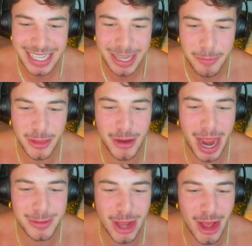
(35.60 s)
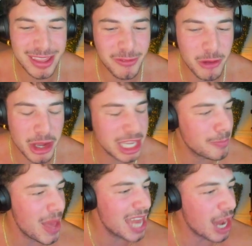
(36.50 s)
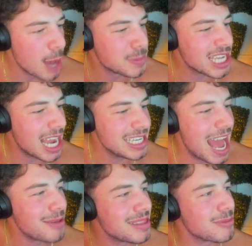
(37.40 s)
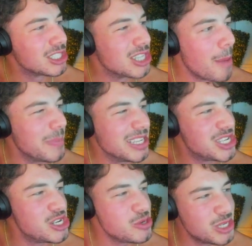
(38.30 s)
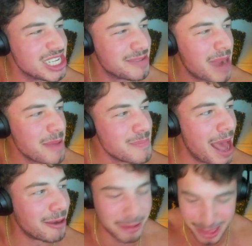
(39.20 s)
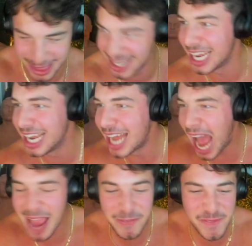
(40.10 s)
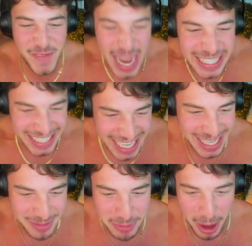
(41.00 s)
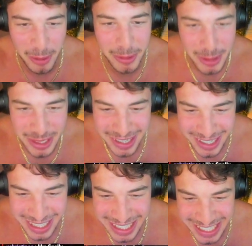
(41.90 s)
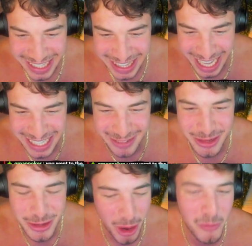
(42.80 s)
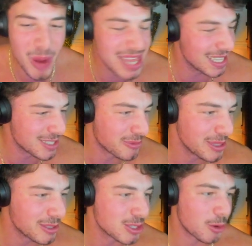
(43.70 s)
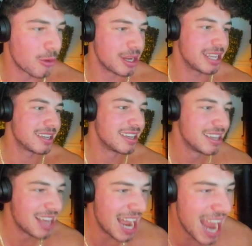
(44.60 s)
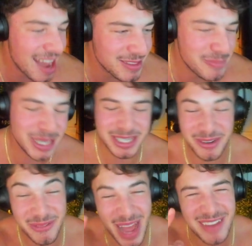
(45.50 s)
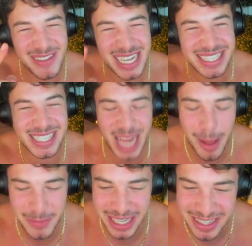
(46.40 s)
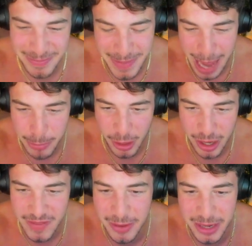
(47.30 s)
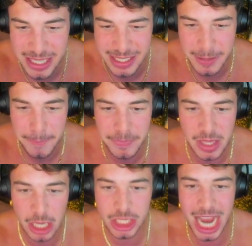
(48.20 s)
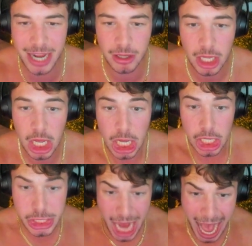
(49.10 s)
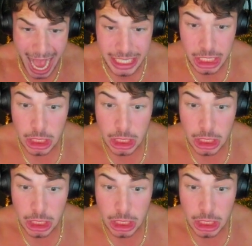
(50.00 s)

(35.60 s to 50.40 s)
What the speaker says: Brother, I was on the fucking bed upside down. They were dumping juice in my mouth. I fainted, bro. Like, there's no way that's a real story. I have the picture. Virus, stop it. Bad boy virus. Jackal. Jack!